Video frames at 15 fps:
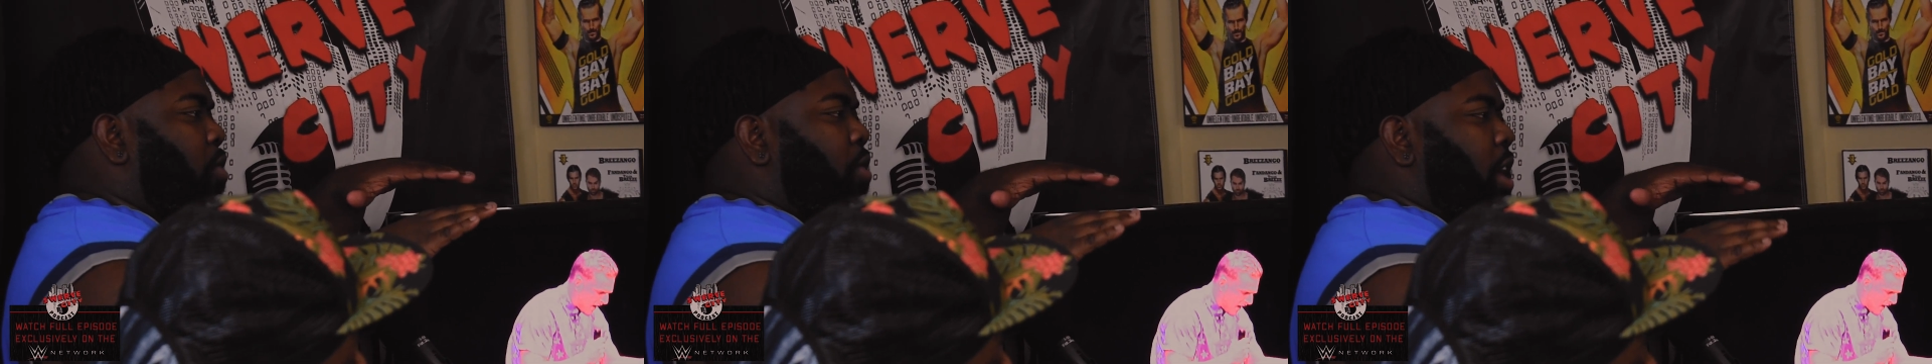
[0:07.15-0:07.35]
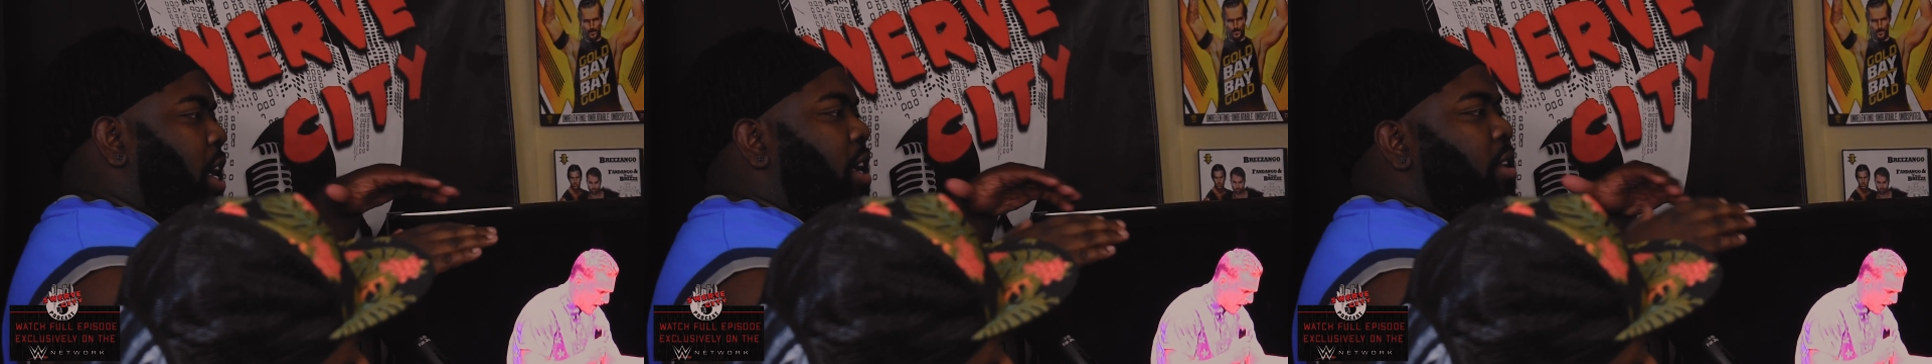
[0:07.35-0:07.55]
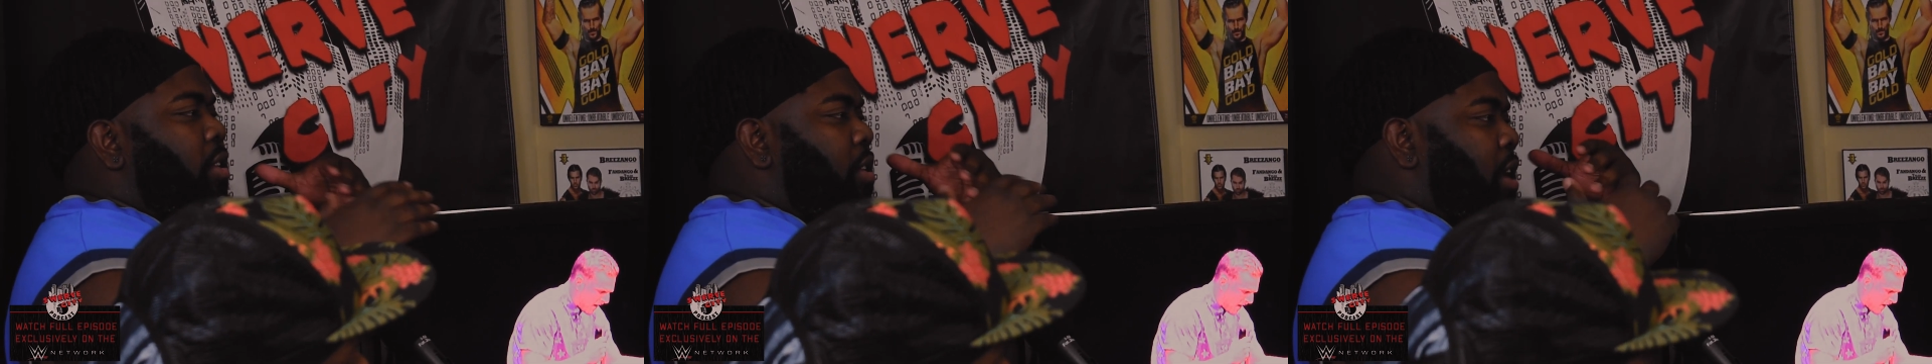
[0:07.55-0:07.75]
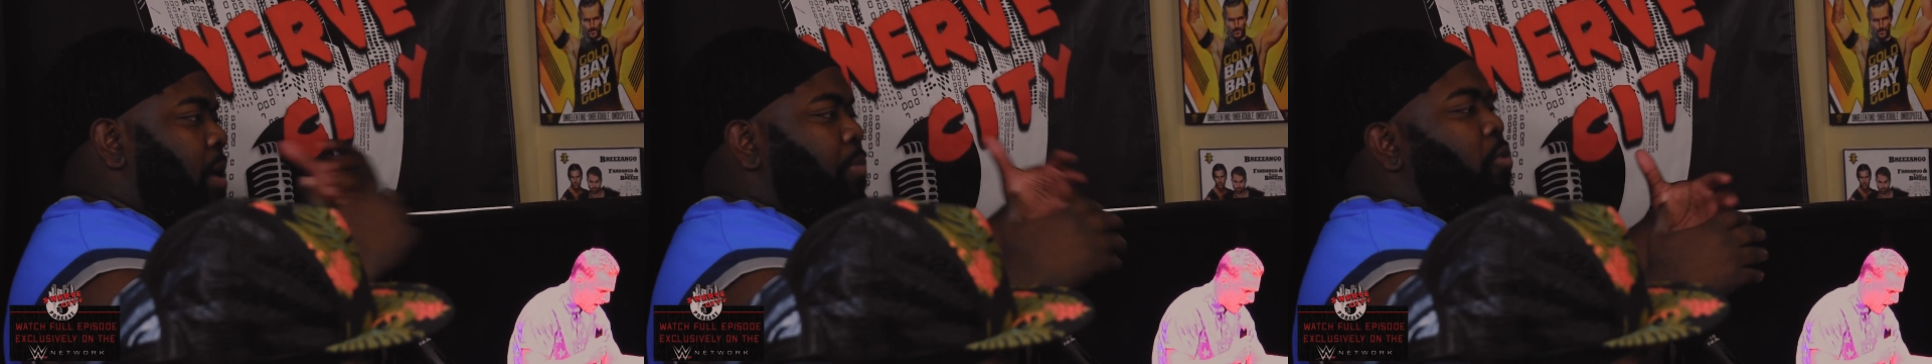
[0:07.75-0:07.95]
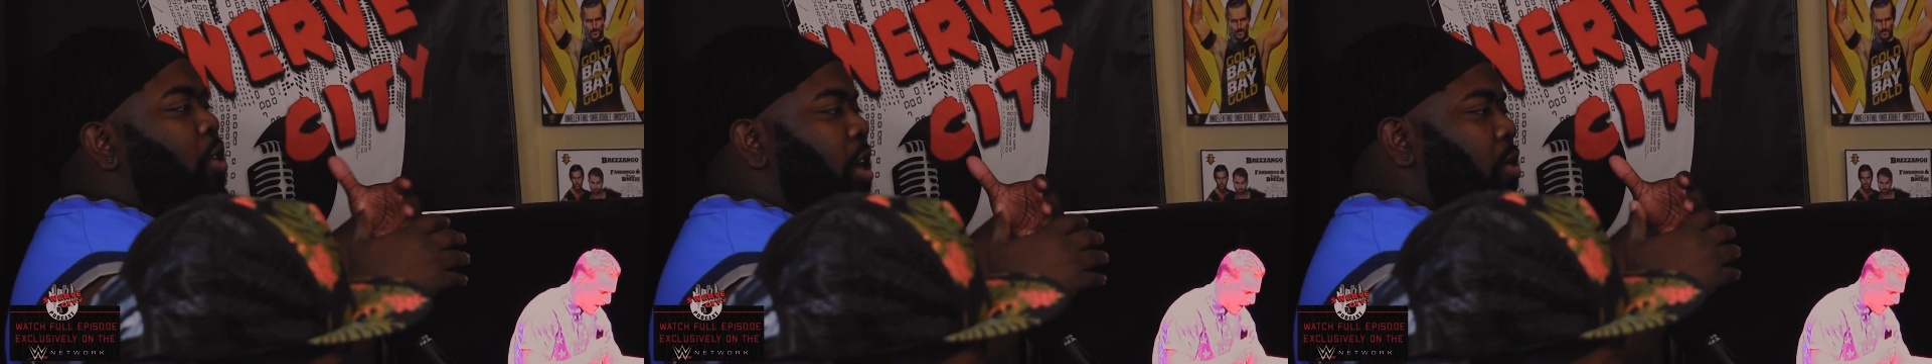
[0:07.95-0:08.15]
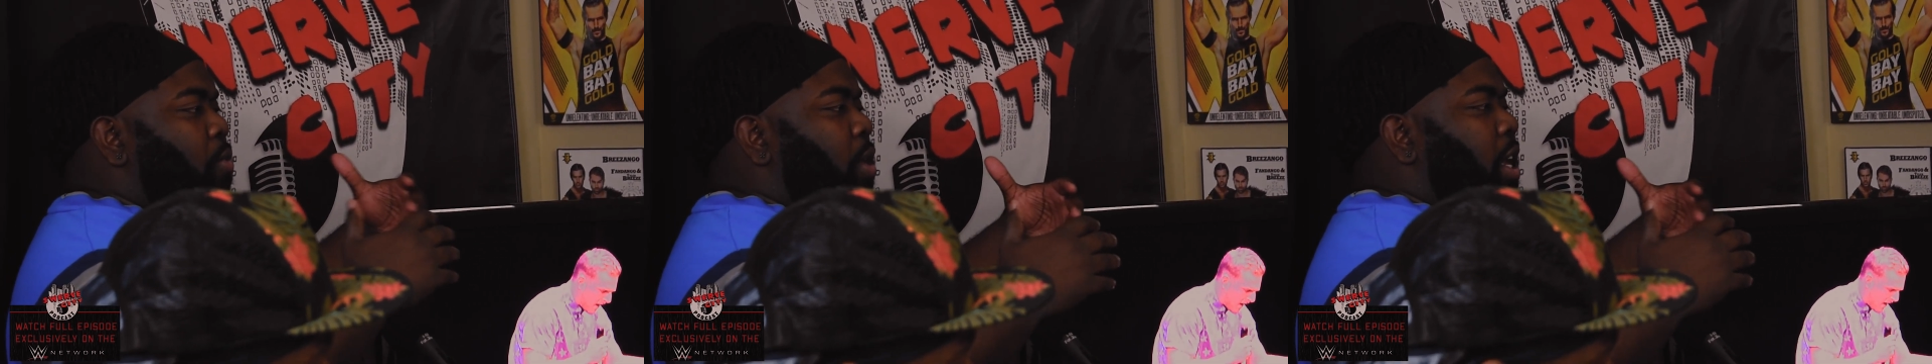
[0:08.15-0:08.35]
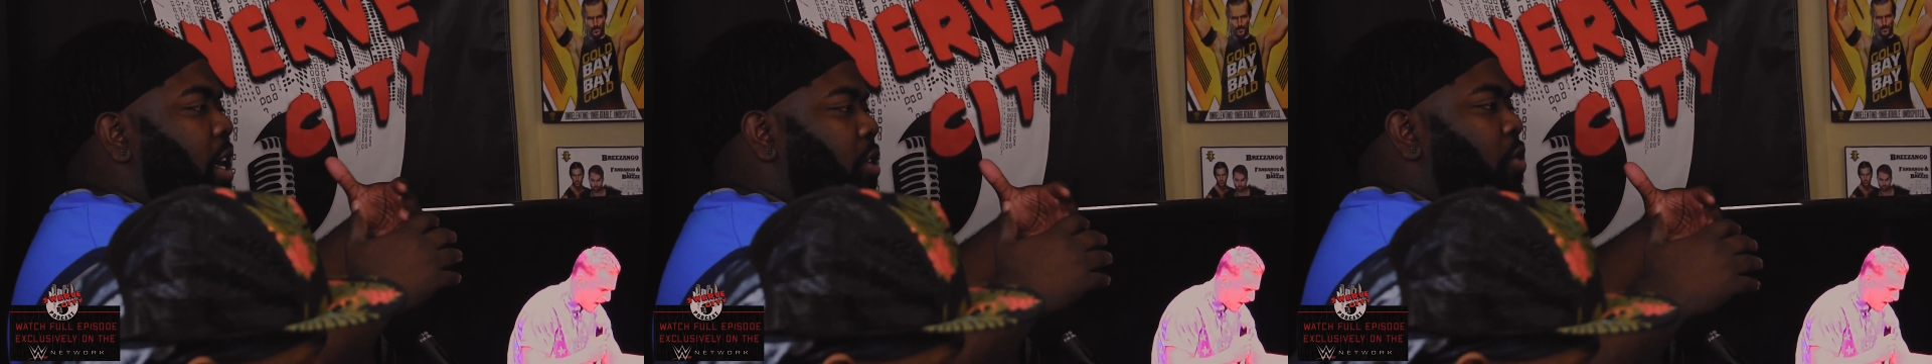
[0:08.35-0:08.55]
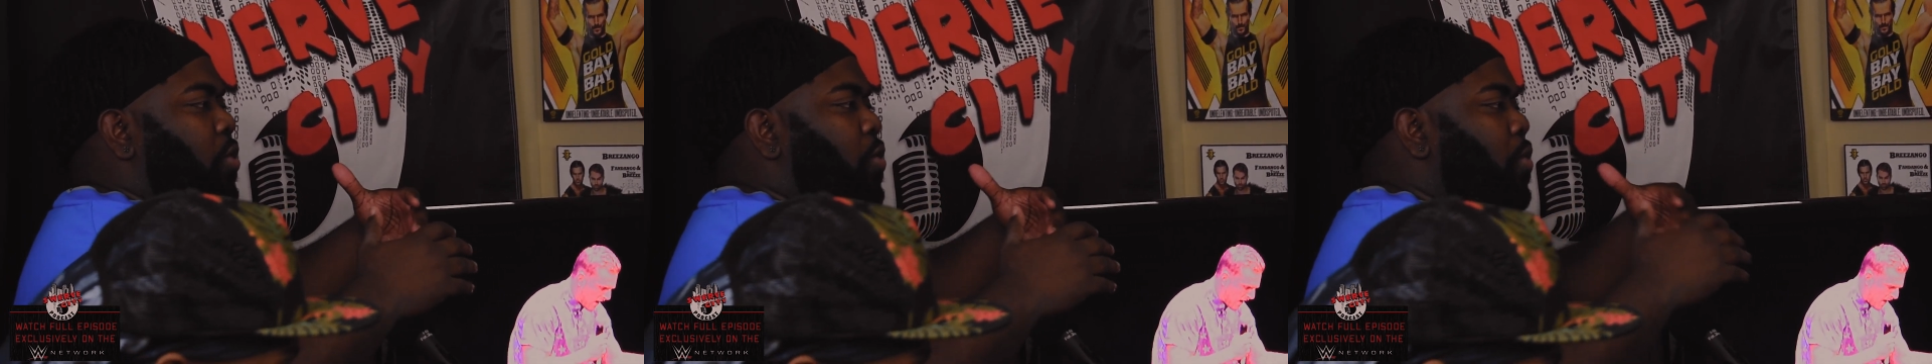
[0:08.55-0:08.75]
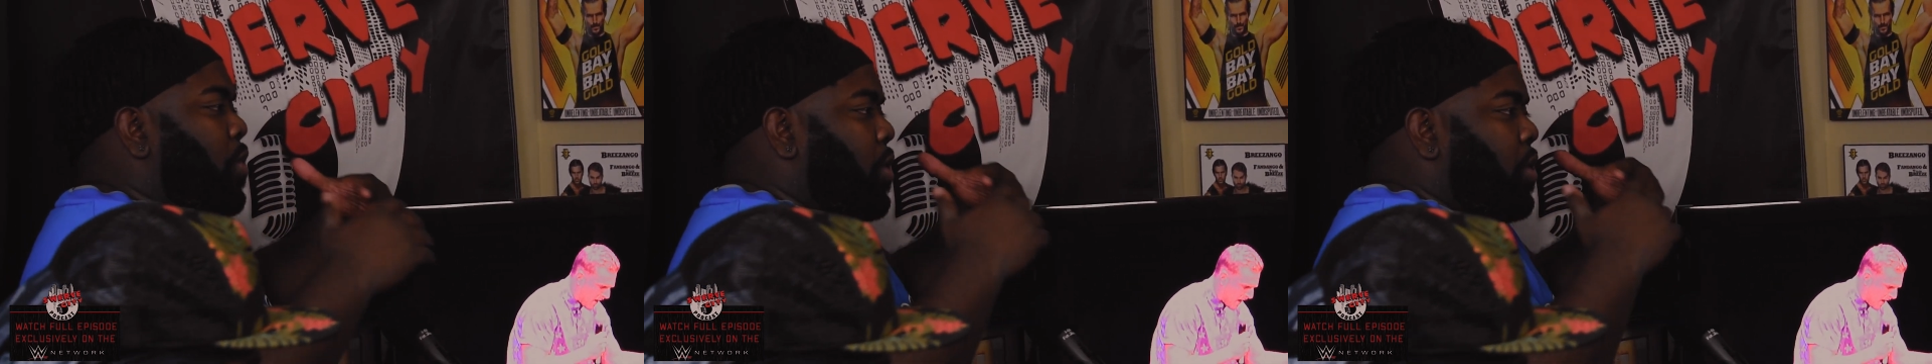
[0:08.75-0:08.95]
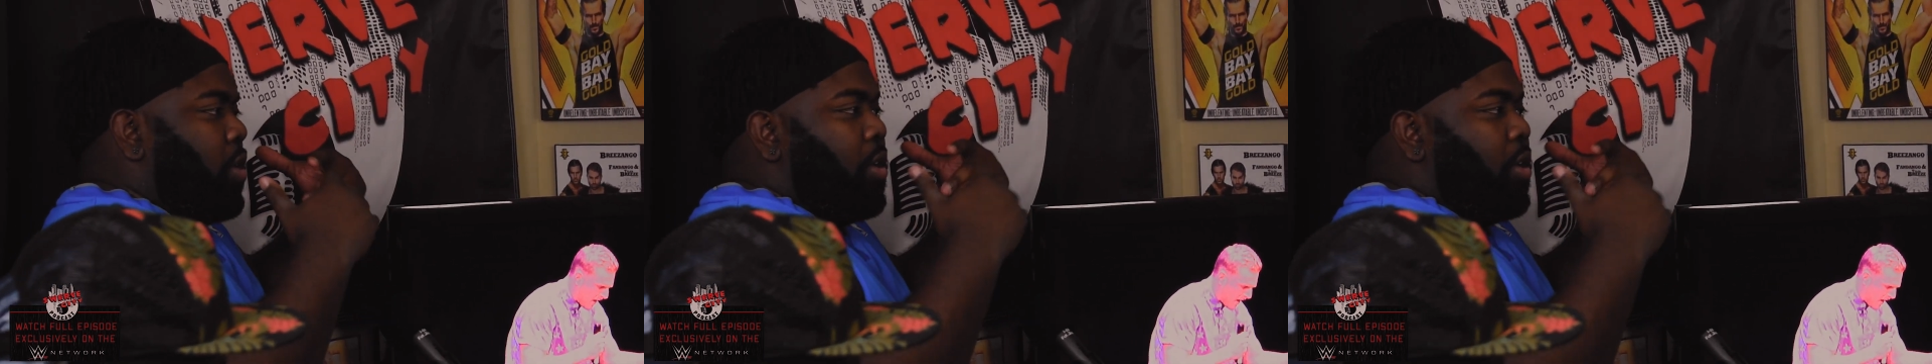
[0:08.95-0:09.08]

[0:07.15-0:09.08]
okay, I'm great at what I do,